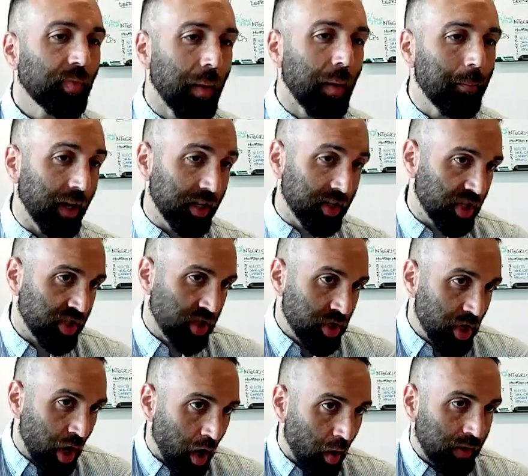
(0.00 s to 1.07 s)
but just
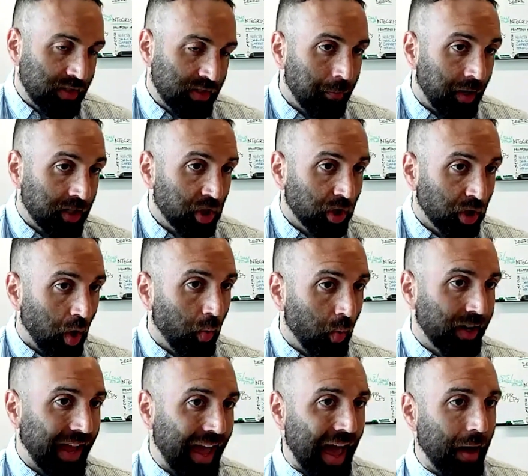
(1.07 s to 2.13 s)
know it's a much lower
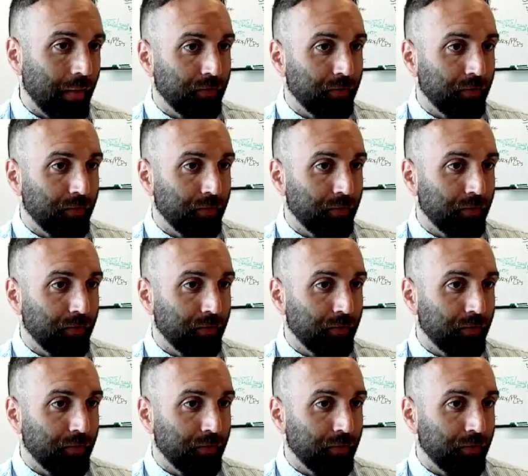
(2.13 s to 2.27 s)
cap